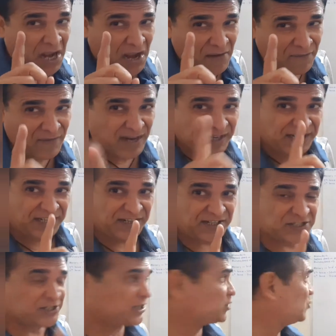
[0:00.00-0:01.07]
Very
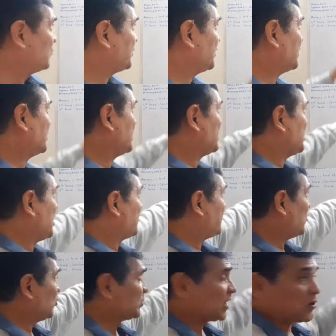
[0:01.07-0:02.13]
interesting over here.
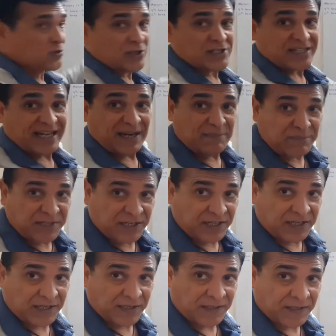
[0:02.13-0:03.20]
Fourth house is
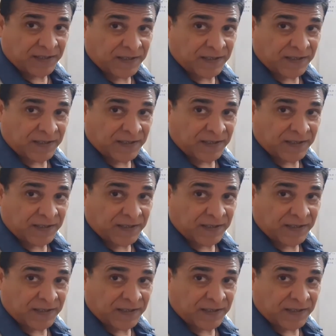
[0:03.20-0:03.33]
empty